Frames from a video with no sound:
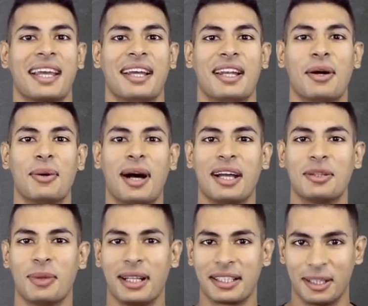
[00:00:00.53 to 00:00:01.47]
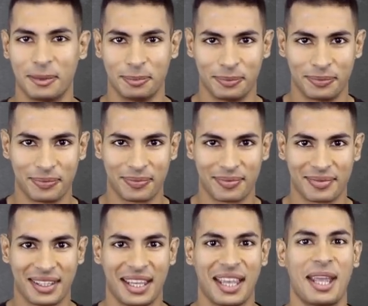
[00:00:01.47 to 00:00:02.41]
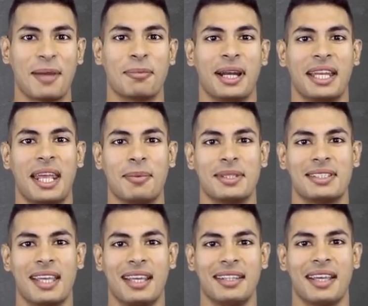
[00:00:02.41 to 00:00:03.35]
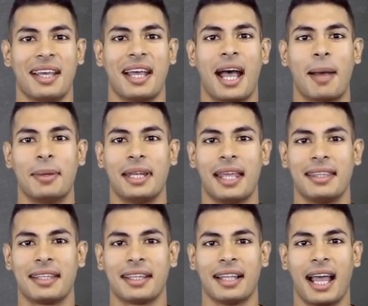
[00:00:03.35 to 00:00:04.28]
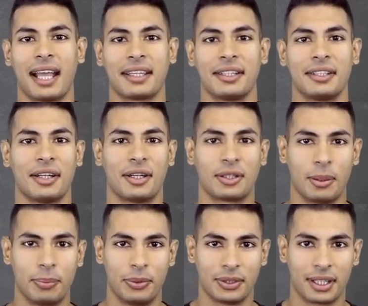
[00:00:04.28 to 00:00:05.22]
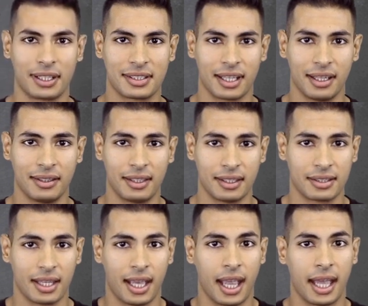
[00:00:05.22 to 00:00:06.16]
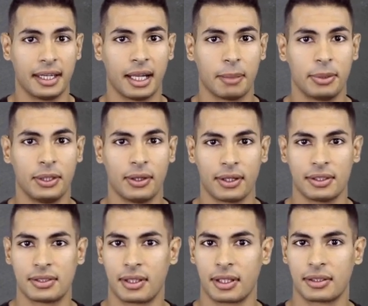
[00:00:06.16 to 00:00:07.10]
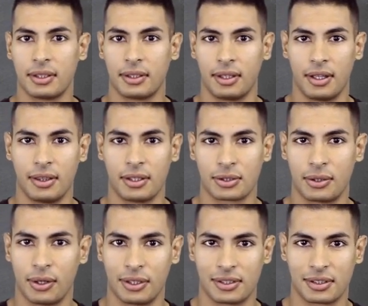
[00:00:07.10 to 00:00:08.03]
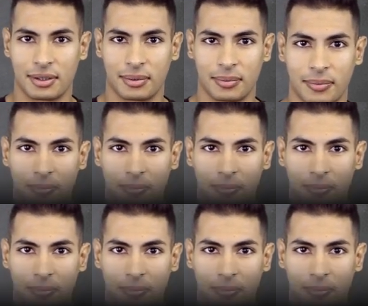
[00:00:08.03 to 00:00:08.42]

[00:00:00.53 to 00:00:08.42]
Hello and welcome. My name is Zaid. I'm an ethical hacker, a computer scientist, and I'll be your instructor in this course.